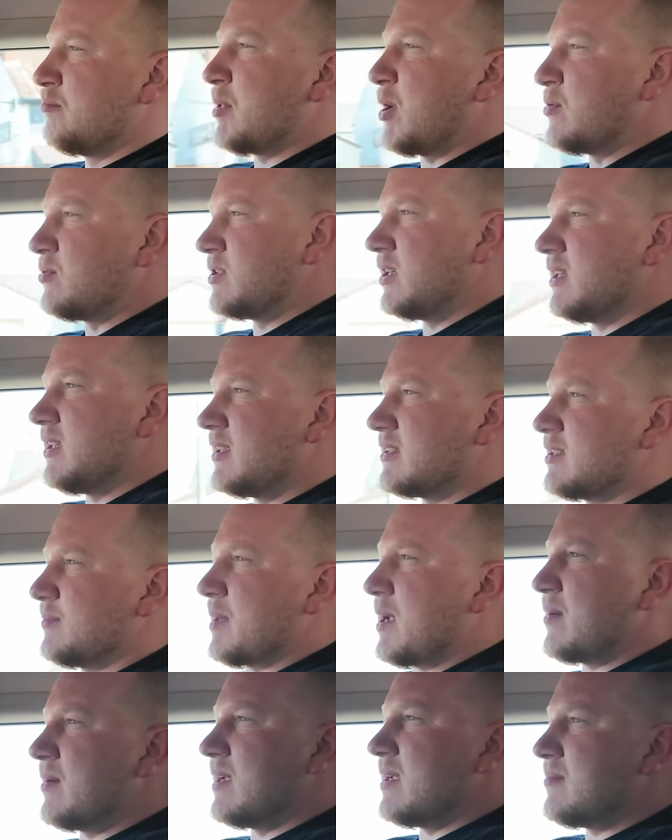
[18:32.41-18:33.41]
boatiness
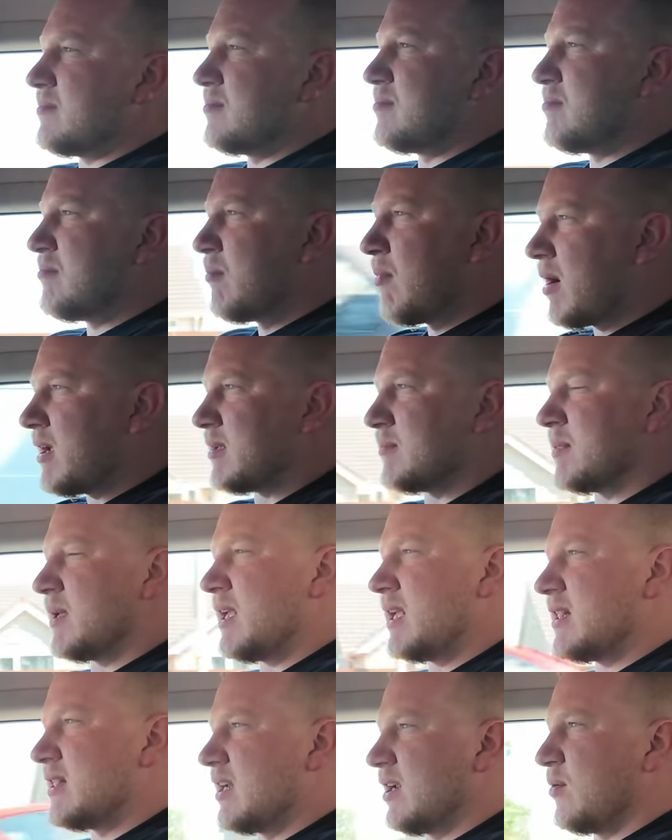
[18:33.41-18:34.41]
about it might
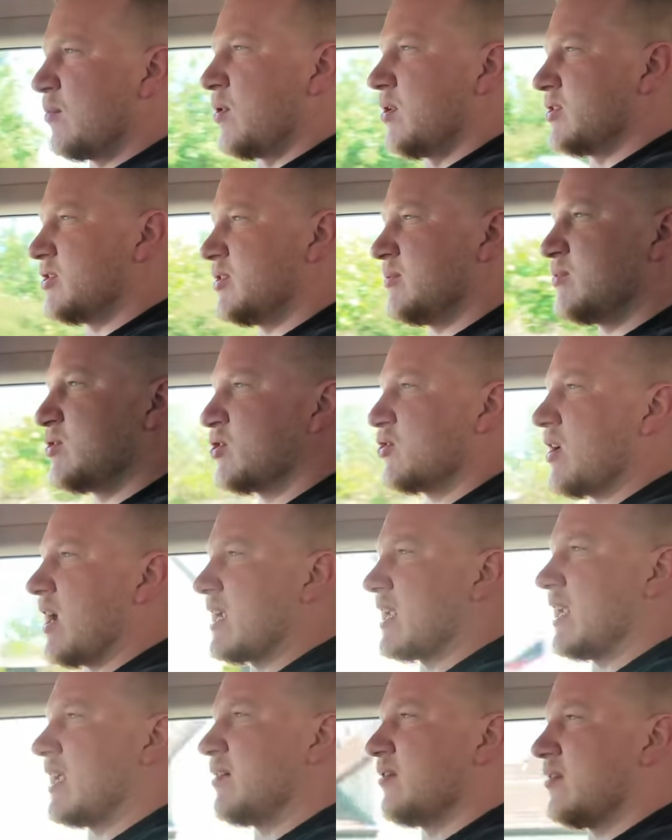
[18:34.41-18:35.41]
be that it wants some
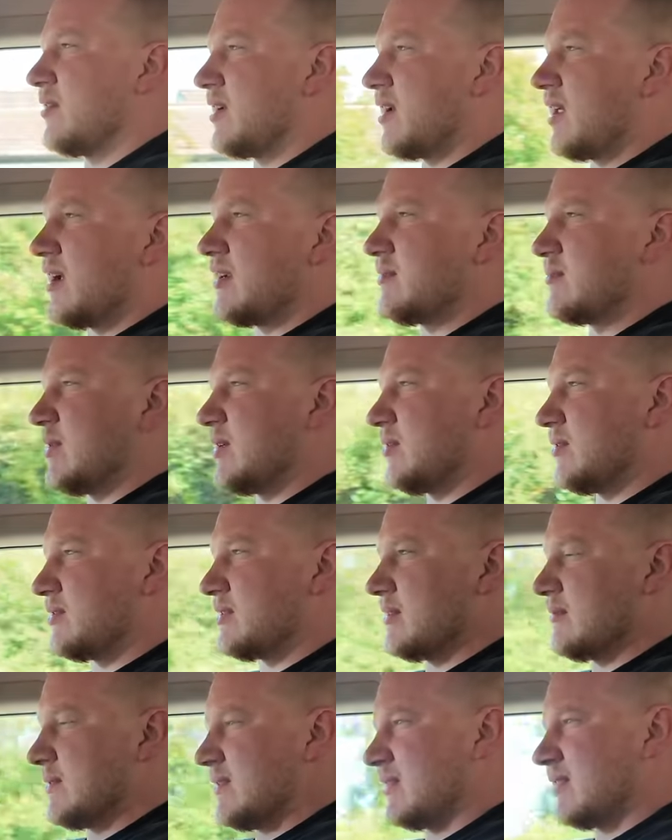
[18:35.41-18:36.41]
tracking or alignment or
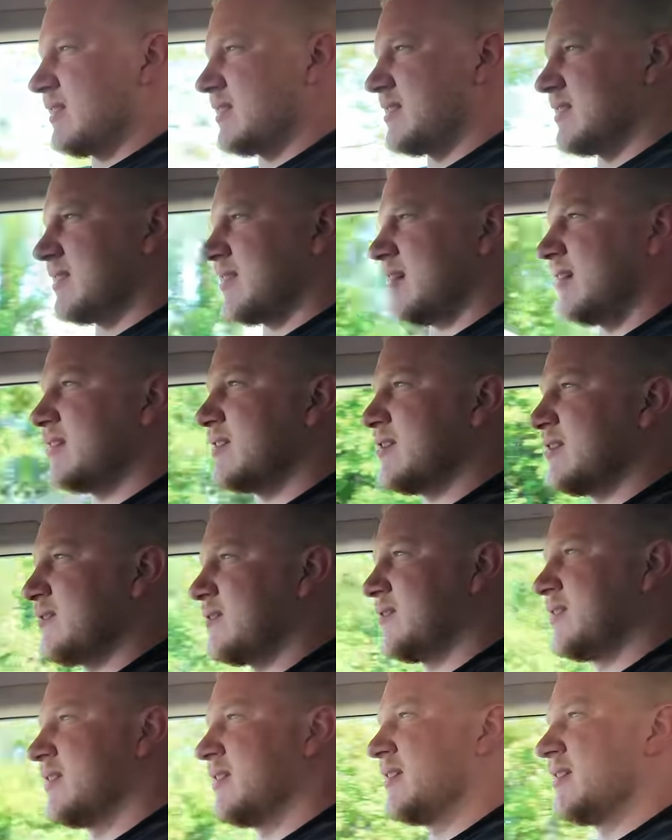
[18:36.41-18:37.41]
something, because it kind of...
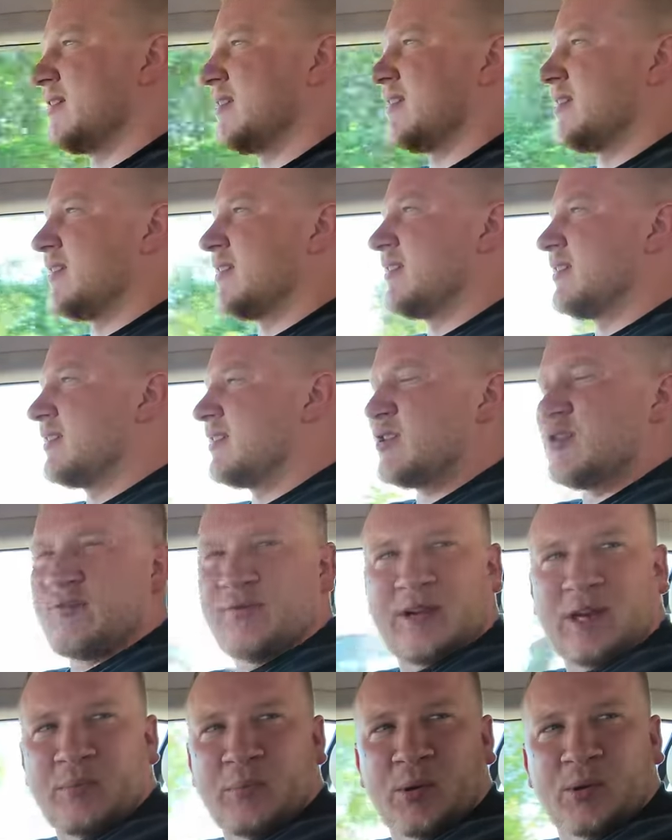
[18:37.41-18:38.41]
Did you
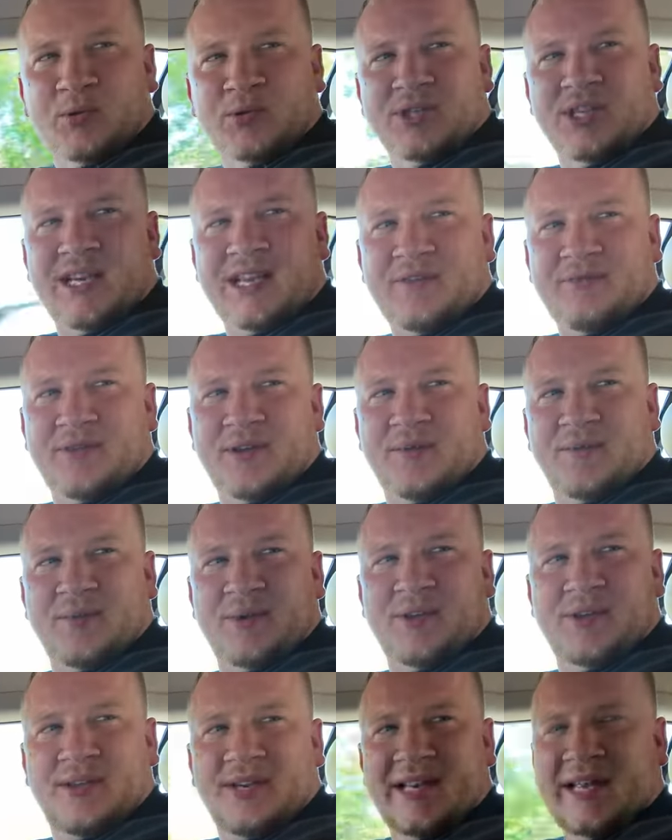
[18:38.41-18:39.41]
feel it pull to the left then
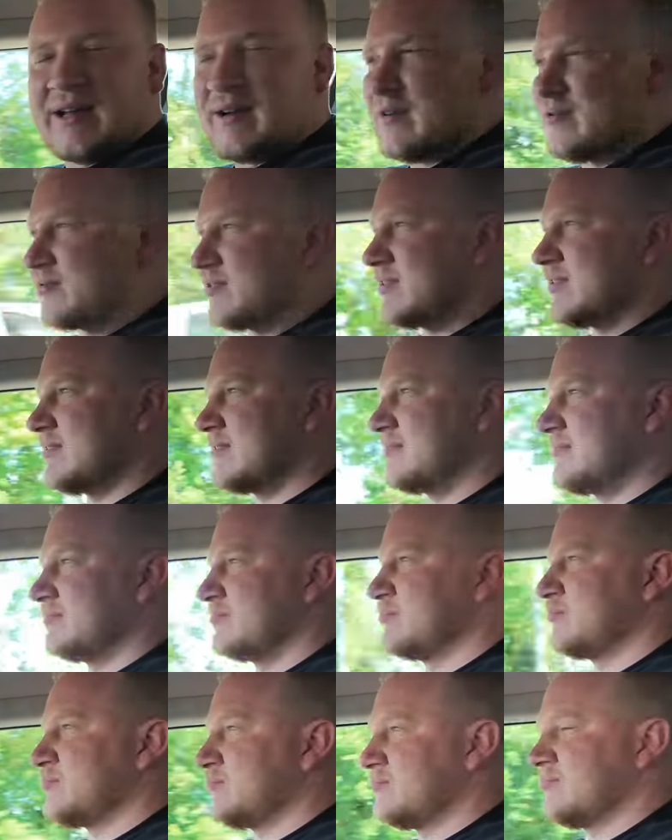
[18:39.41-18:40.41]
when I let off?
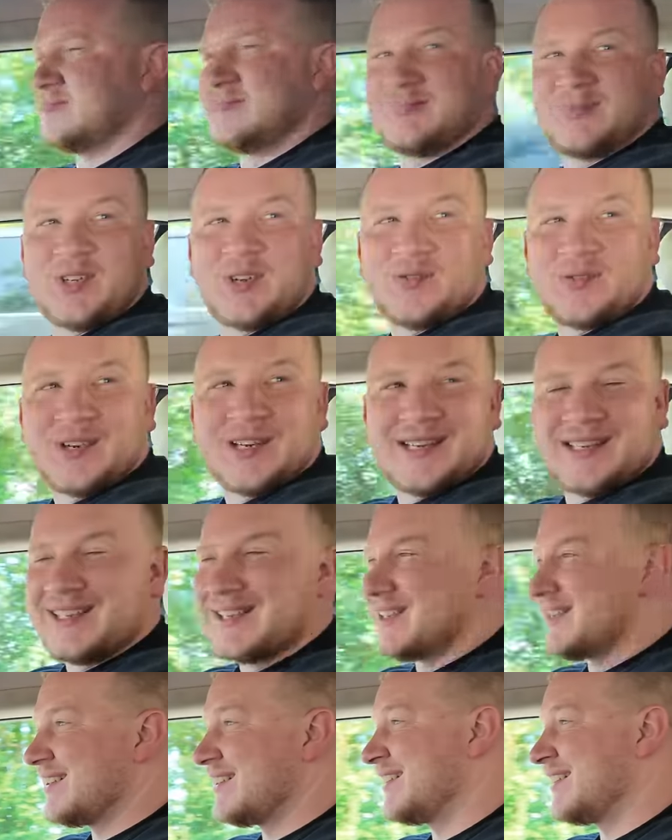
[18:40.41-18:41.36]
Not really.